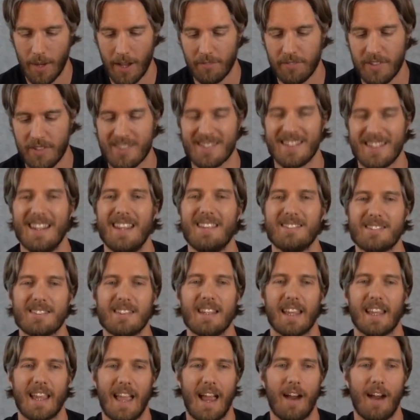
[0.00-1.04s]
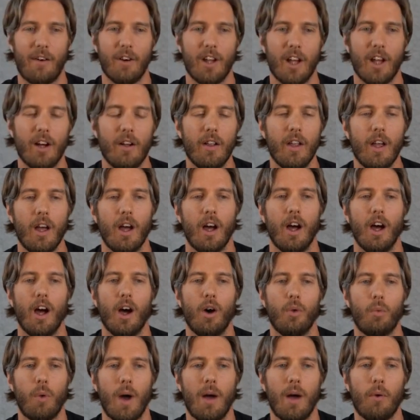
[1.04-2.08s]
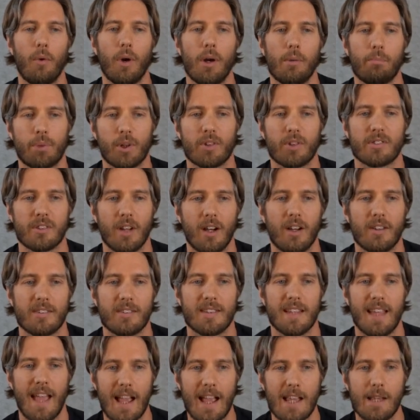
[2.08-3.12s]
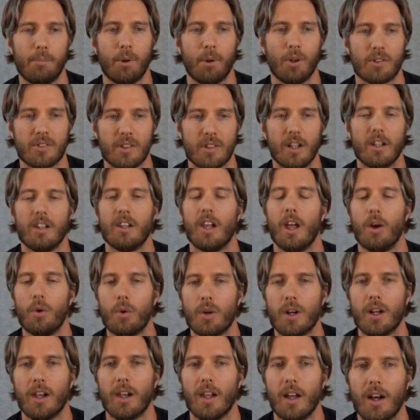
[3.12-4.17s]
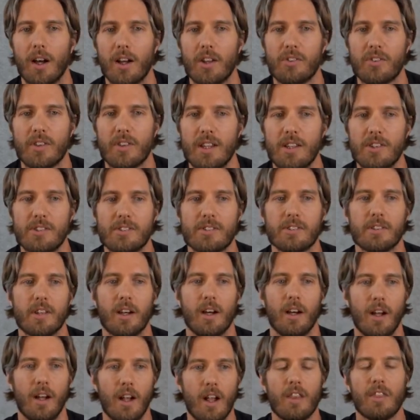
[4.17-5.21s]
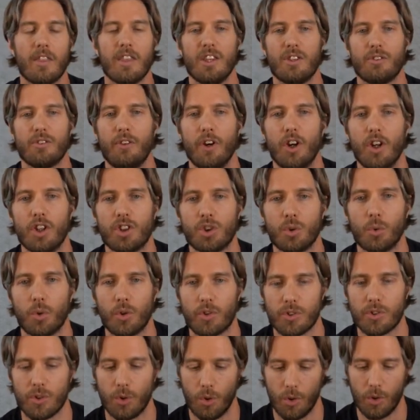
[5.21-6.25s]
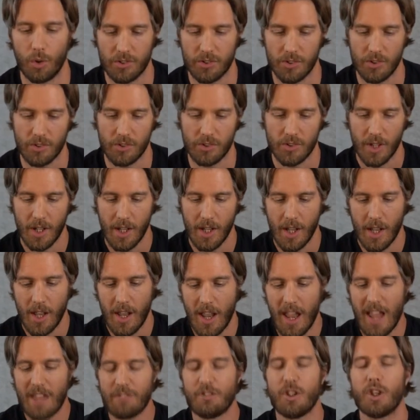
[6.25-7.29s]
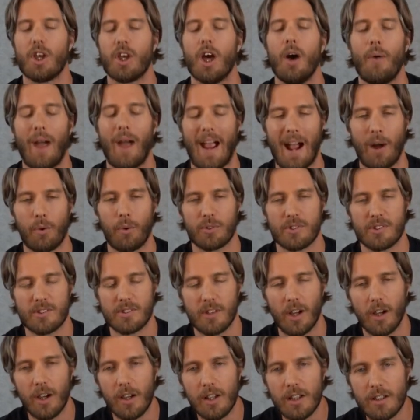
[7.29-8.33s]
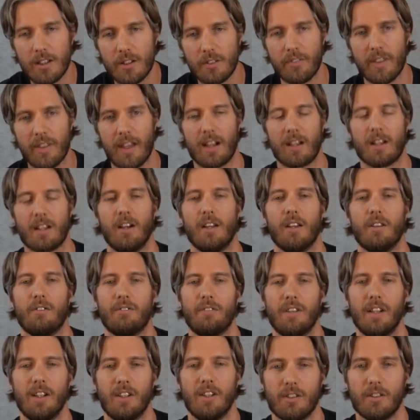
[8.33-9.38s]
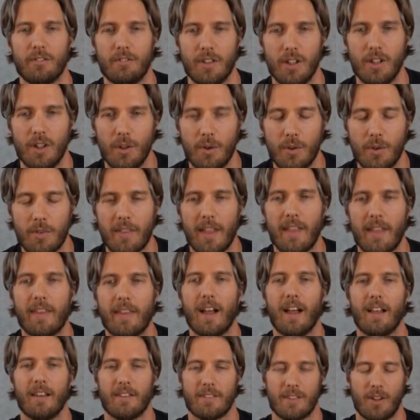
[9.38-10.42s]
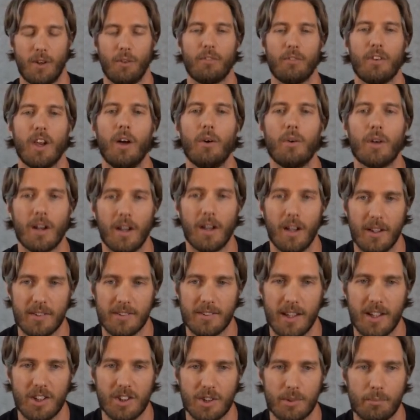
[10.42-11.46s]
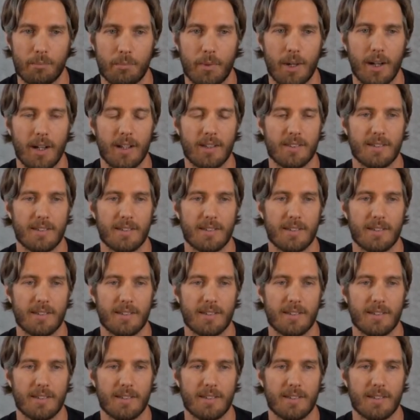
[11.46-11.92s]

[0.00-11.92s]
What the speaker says: this listening area where we're precisely able to localize these virtual sources. If you go outside of that kind of field of view, then that localization breaks